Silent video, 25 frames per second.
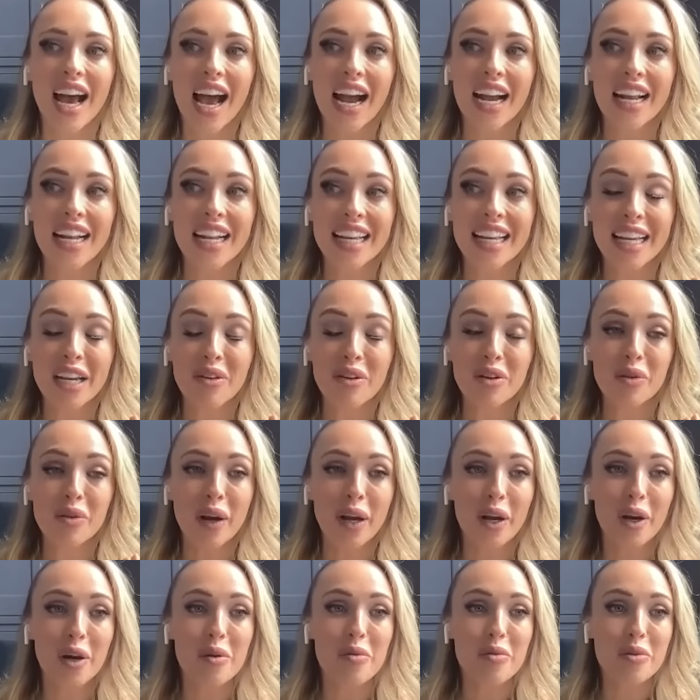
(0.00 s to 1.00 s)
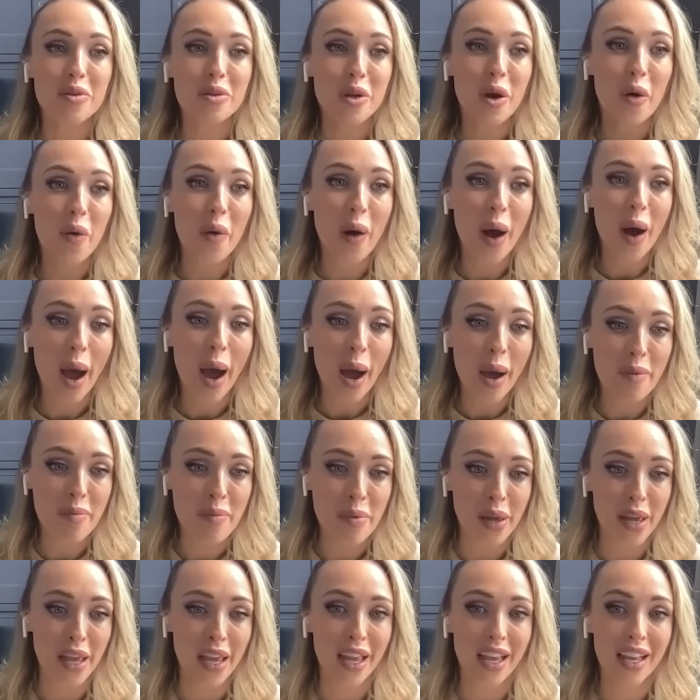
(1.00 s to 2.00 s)
and he would wake up so
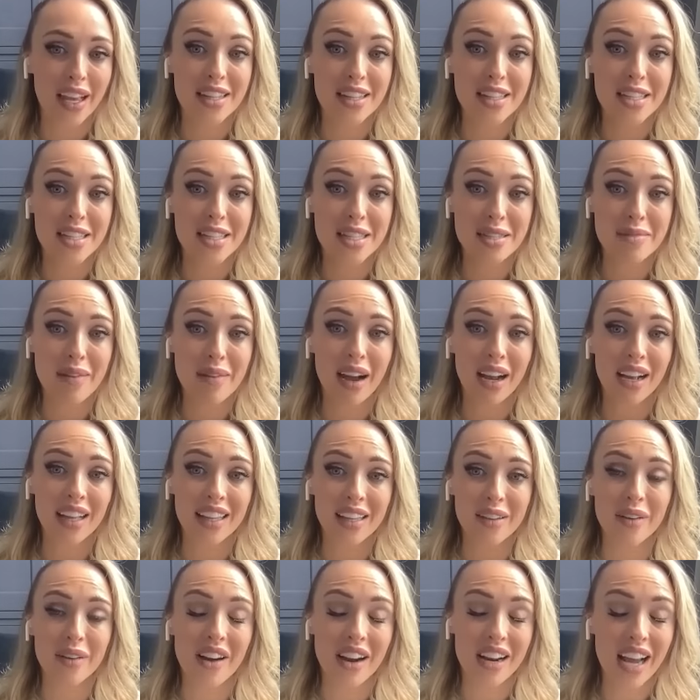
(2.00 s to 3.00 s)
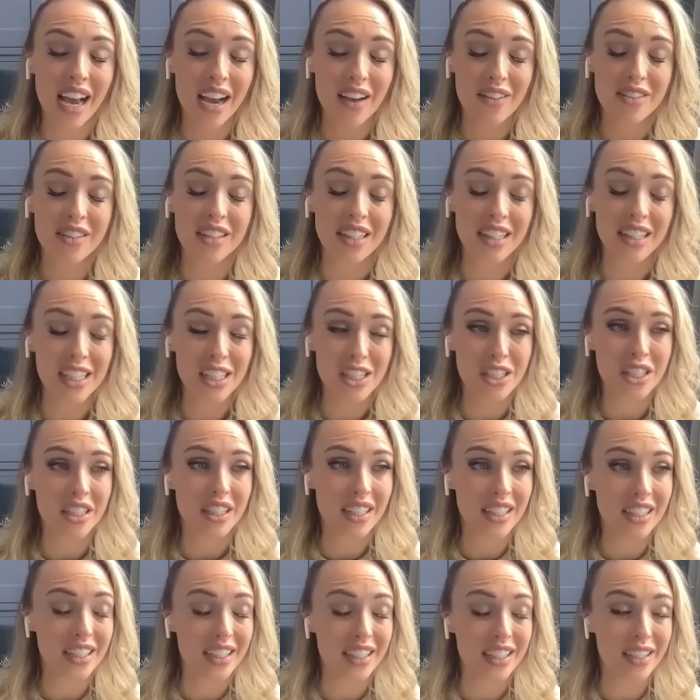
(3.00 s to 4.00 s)
happy and smiley, where I'd have to
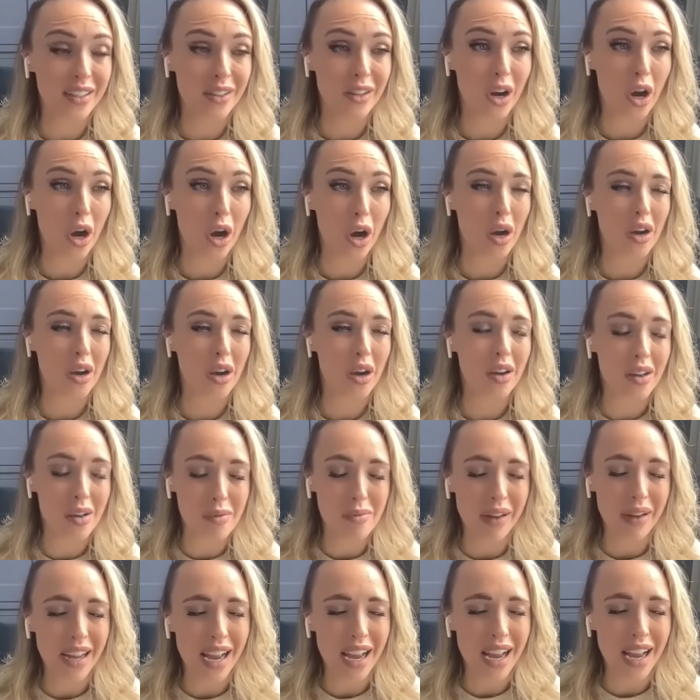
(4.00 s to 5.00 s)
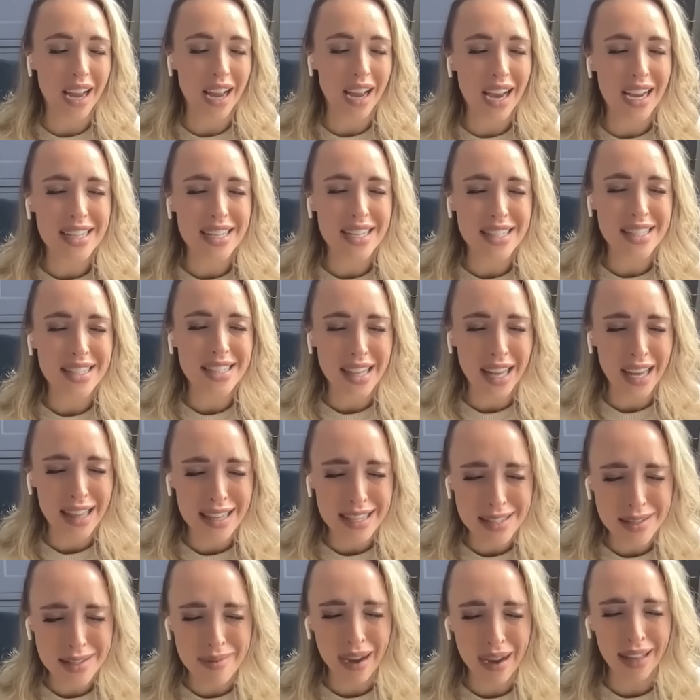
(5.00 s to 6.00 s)
literally uh, my eyes like this, smiling, going